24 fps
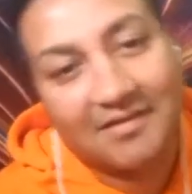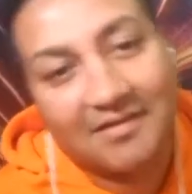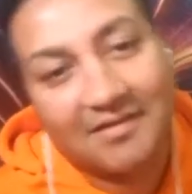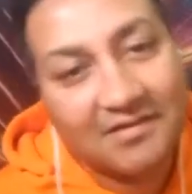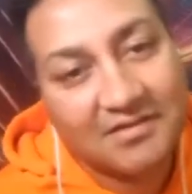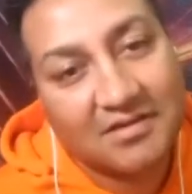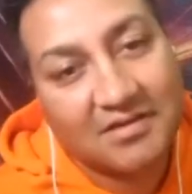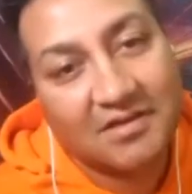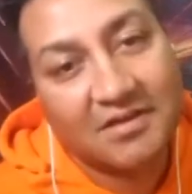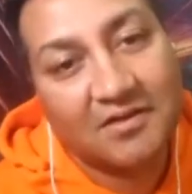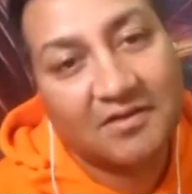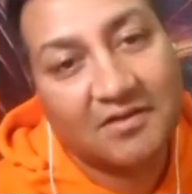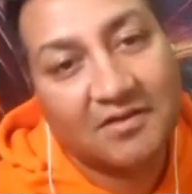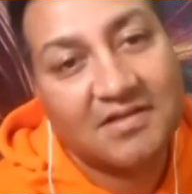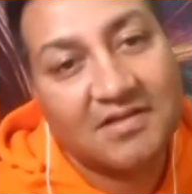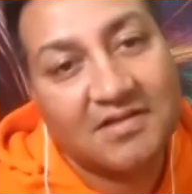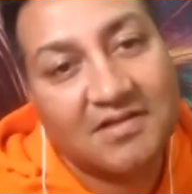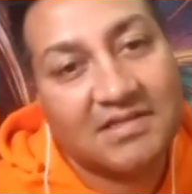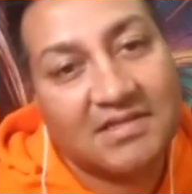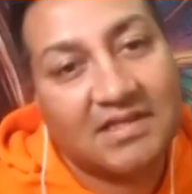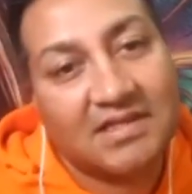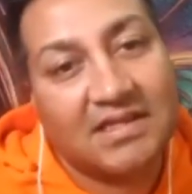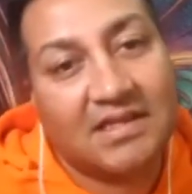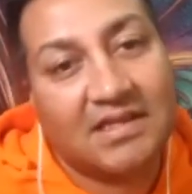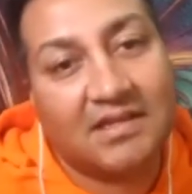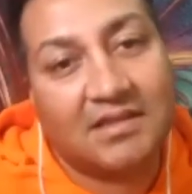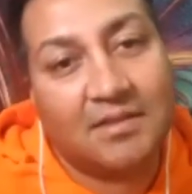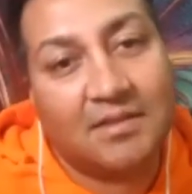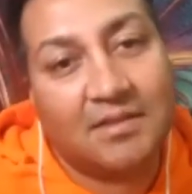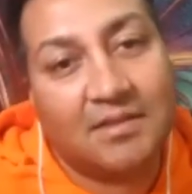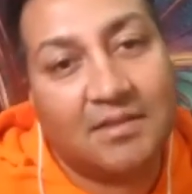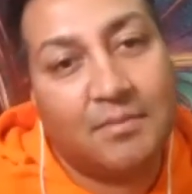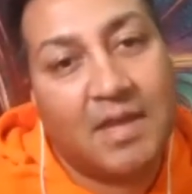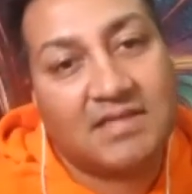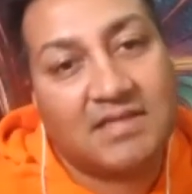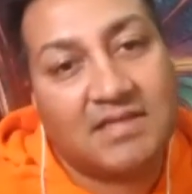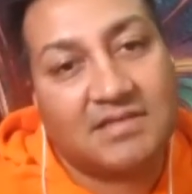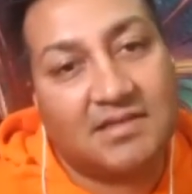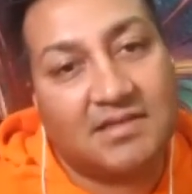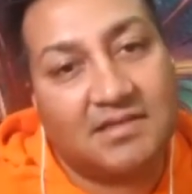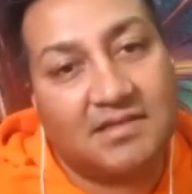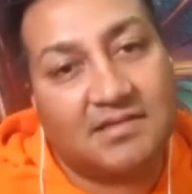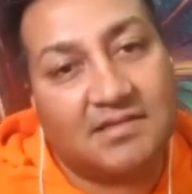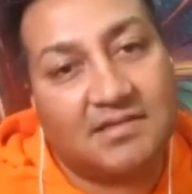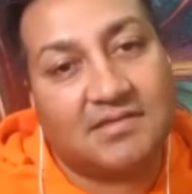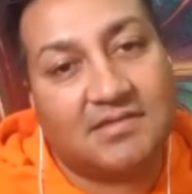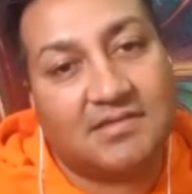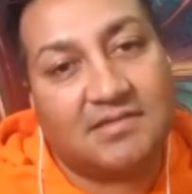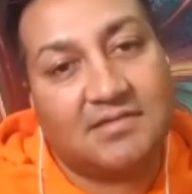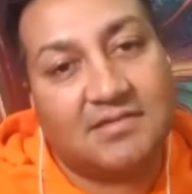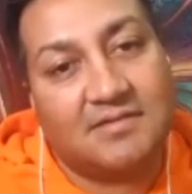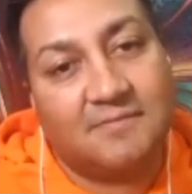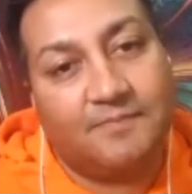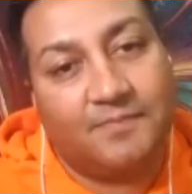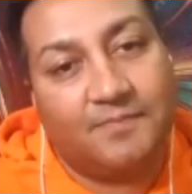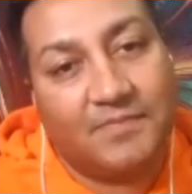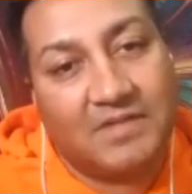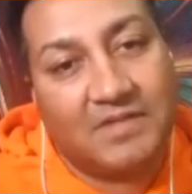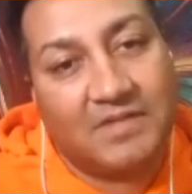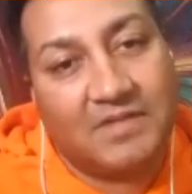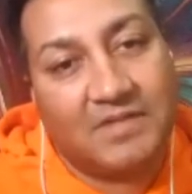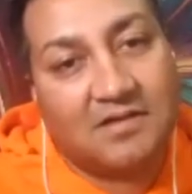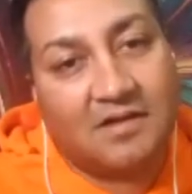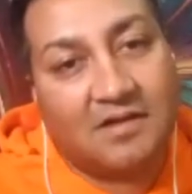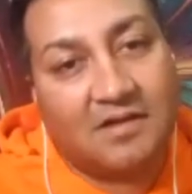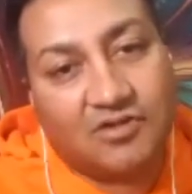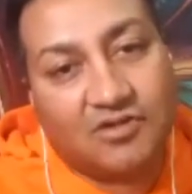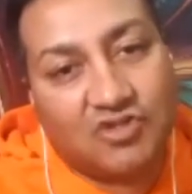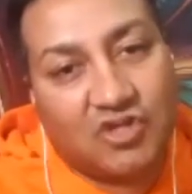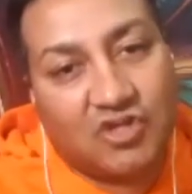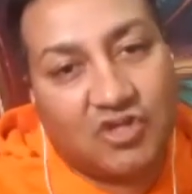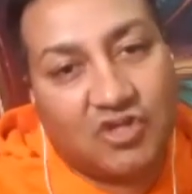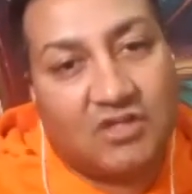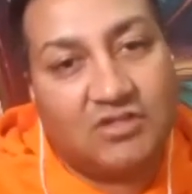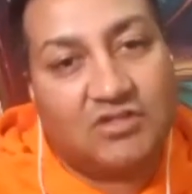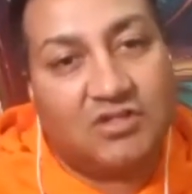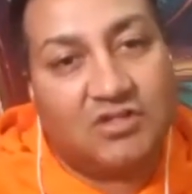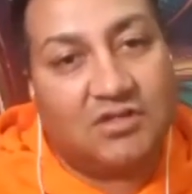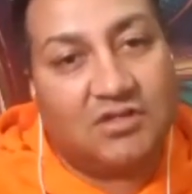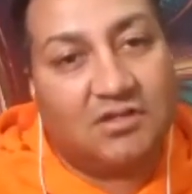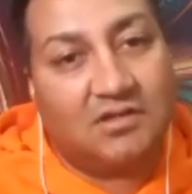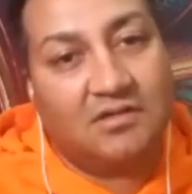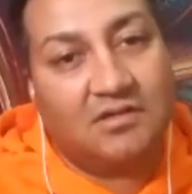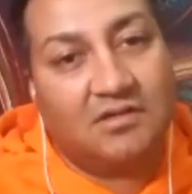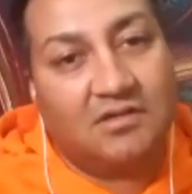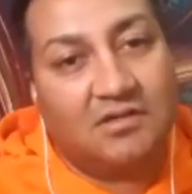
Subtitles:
So you can see the masses is like changing